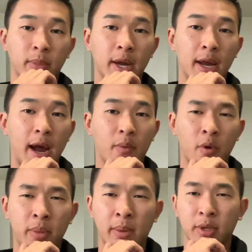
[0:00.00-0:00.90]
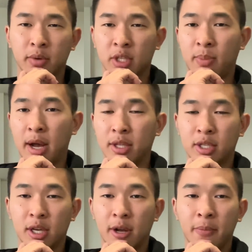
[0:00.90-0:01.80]
but I won't be able to respond
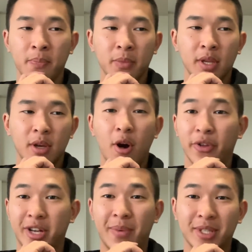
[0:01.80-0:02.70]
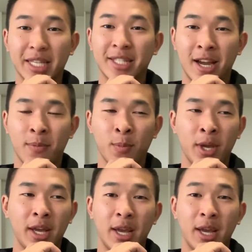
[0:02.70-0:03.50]
to all the comments this time.